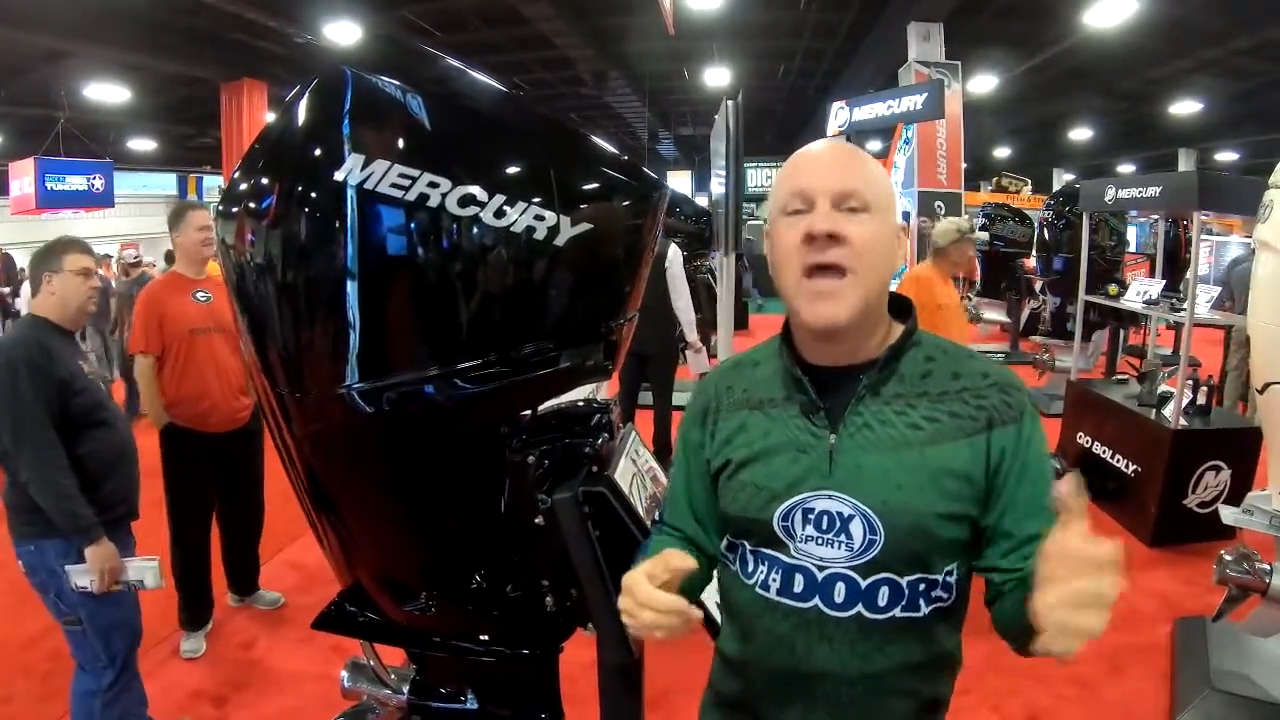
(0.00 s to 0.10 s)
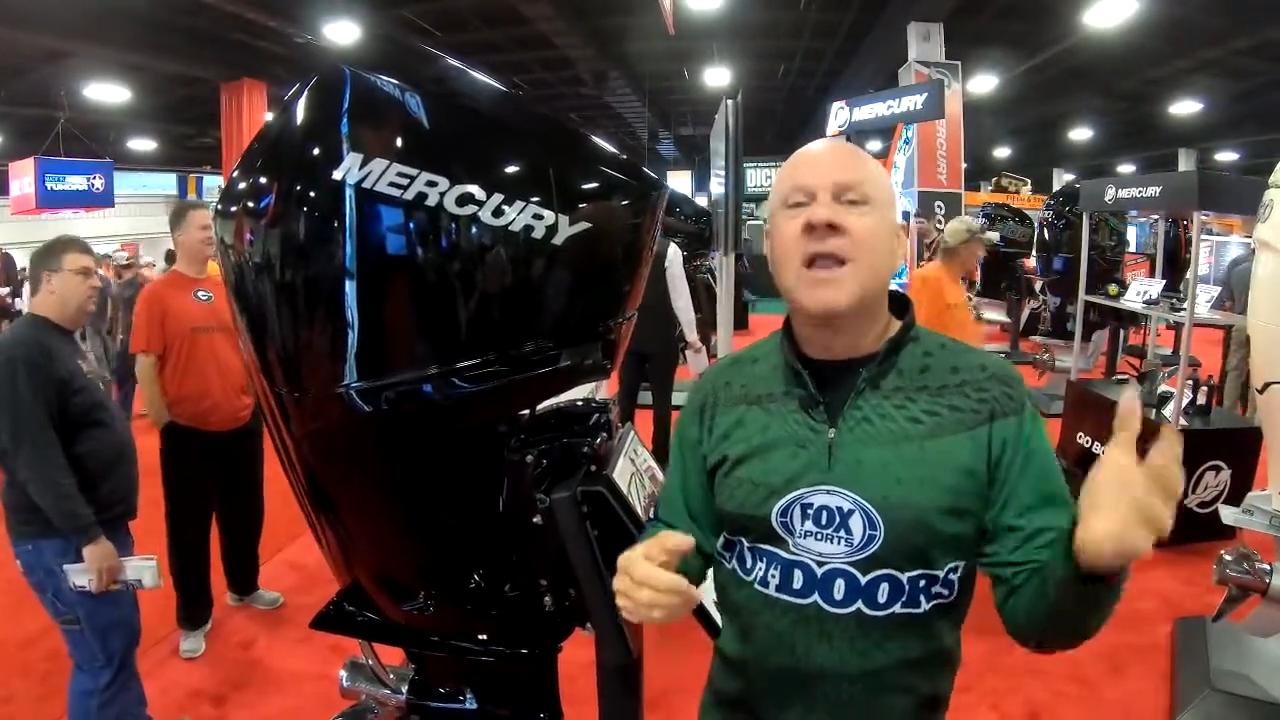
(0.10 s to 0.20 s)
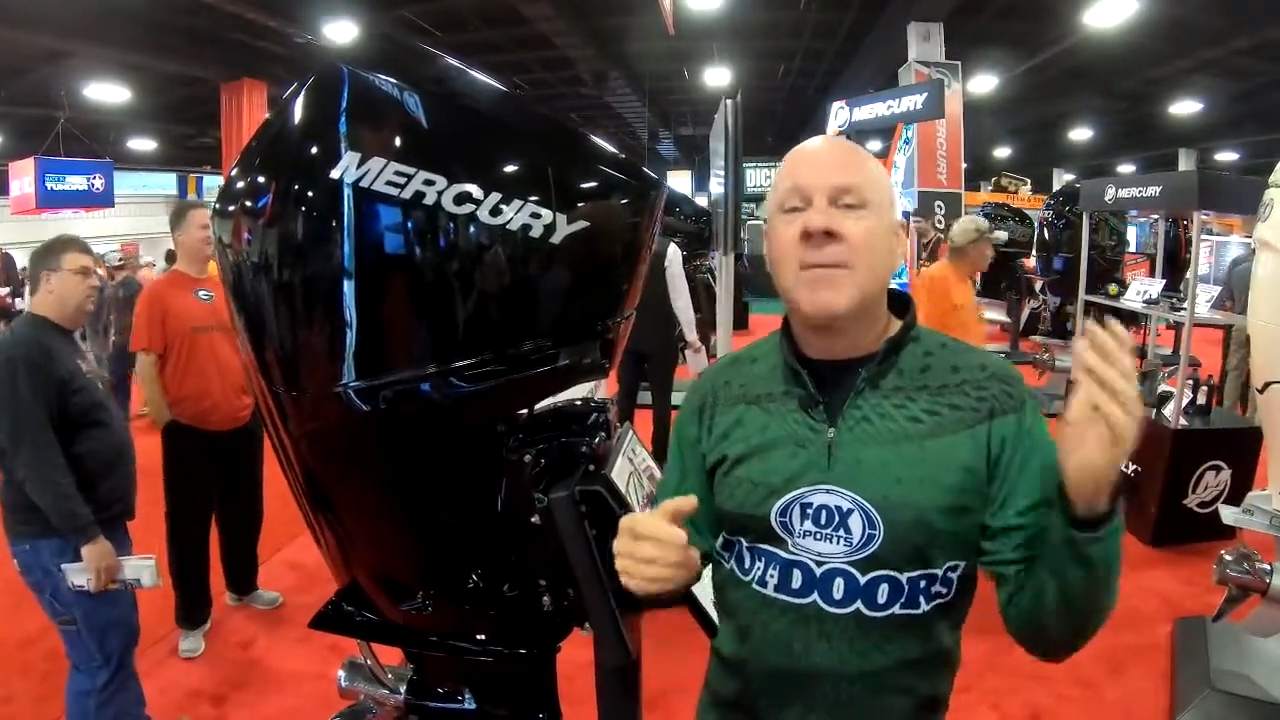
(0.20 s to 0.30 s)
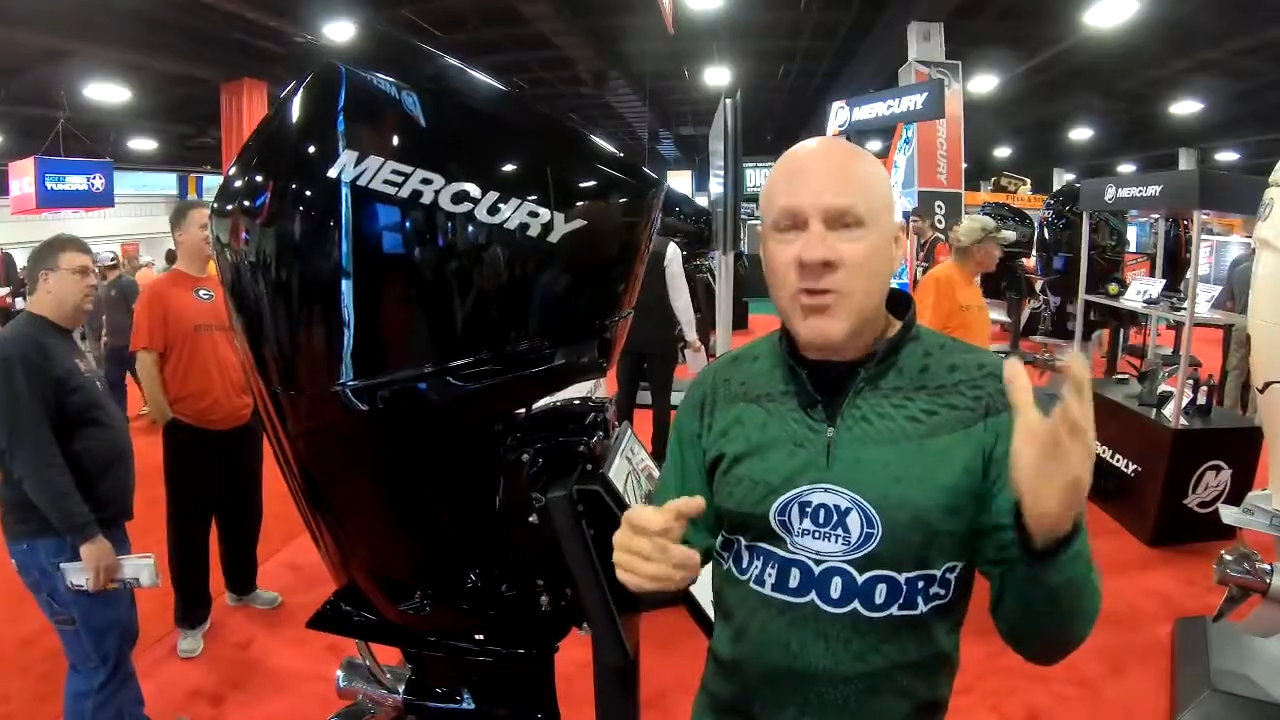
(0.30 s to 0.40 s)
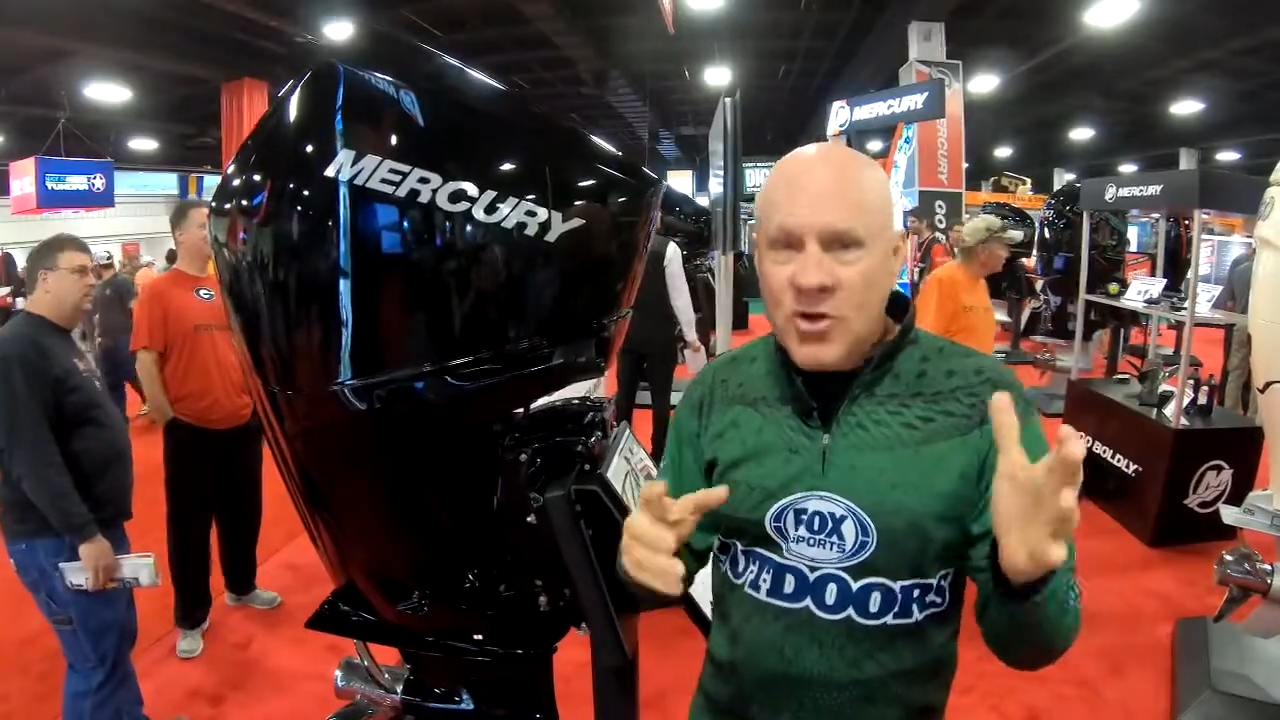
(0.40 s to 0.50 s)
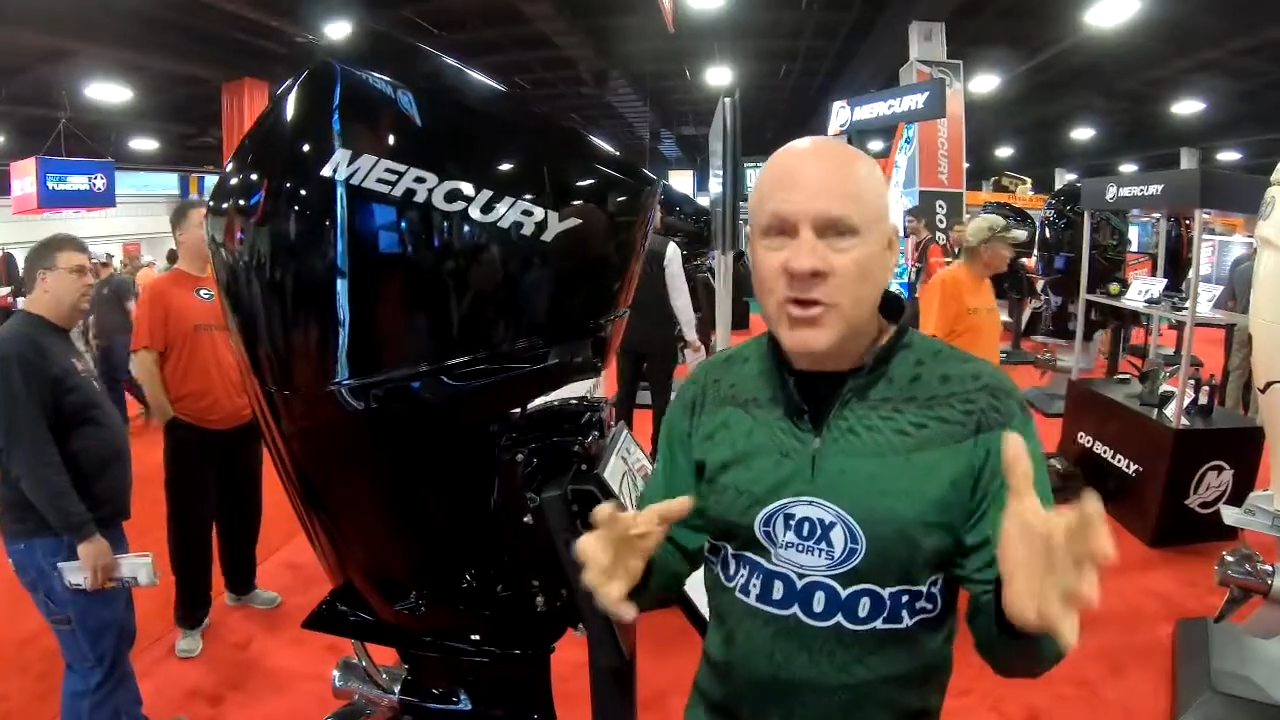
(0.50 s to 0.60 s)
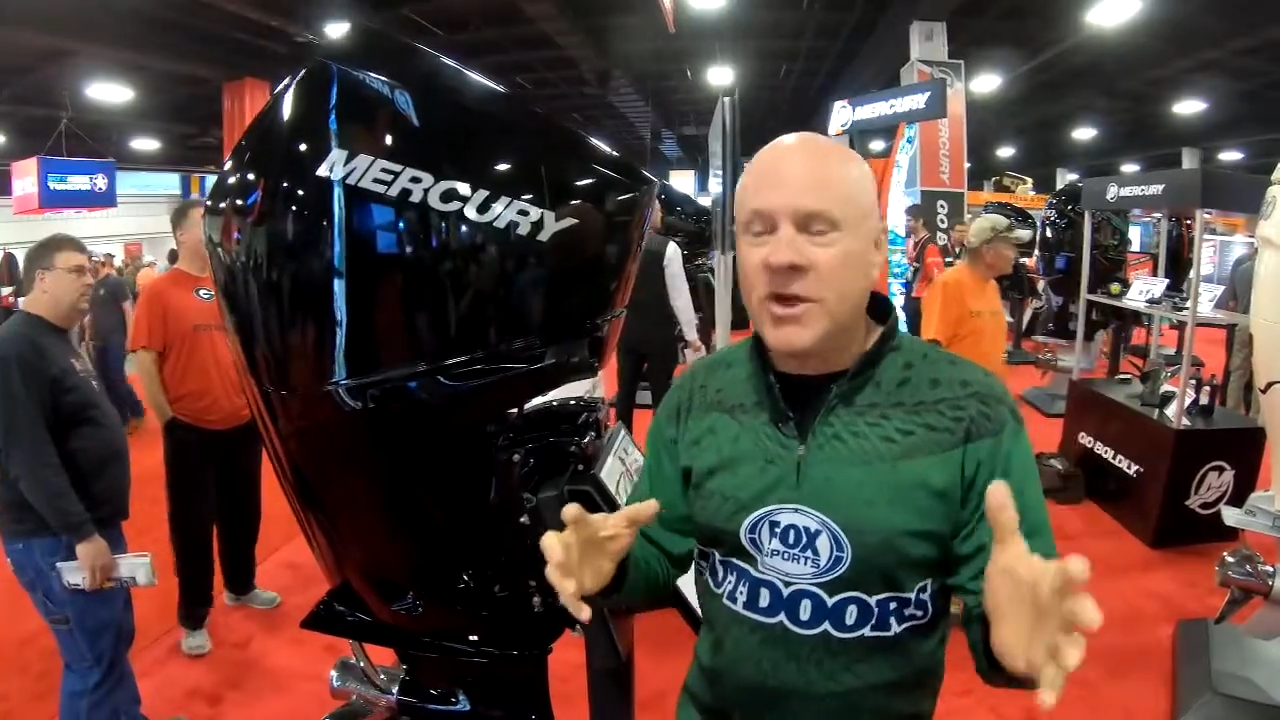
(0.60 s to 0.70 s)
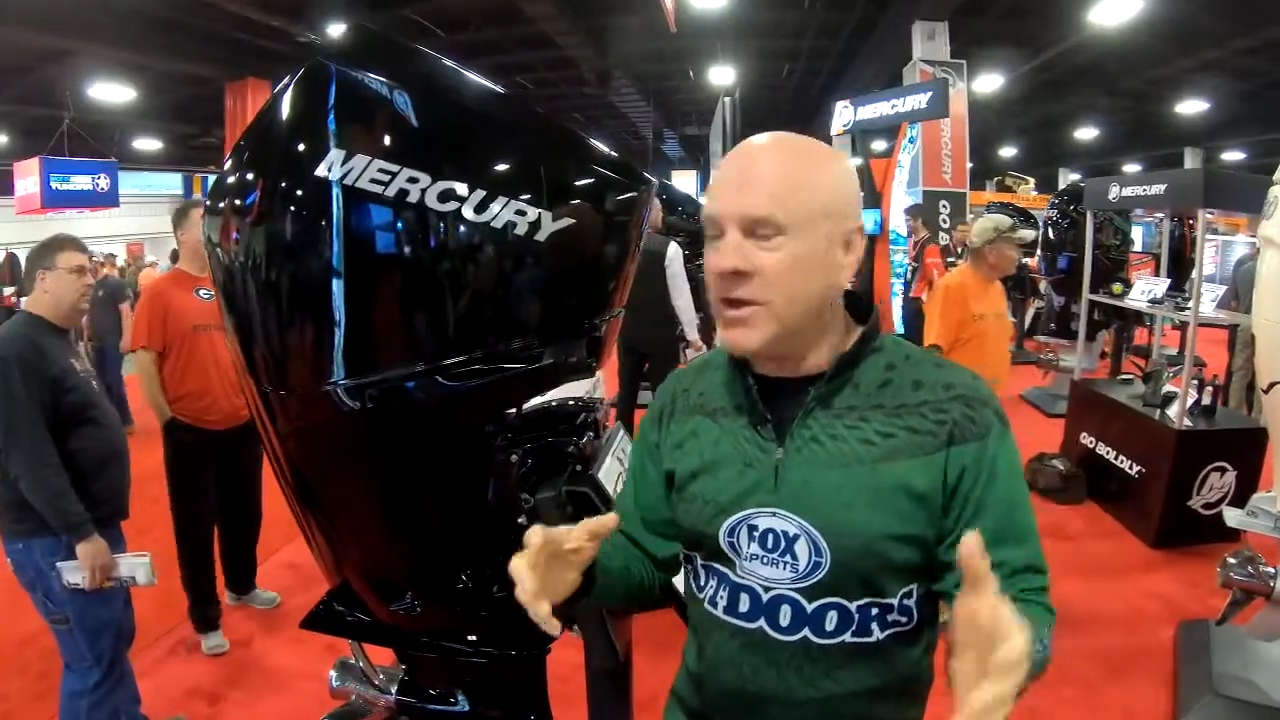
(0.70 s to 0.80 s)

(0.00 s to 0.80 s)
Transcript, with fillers: Let me show you